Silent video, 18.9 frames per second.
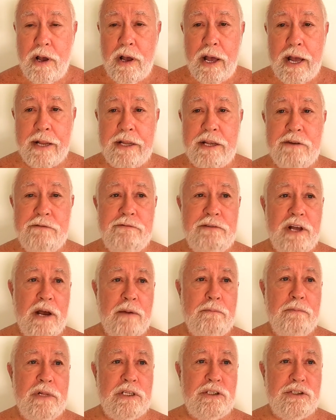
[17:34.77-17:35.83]
and give
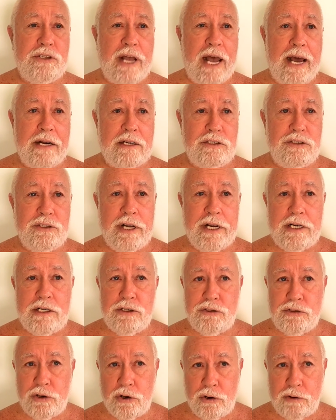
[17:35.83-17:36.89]
them the status they
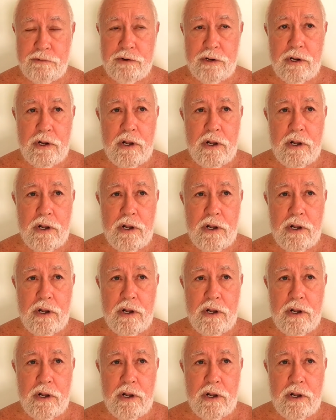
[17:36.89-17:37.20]
deserve,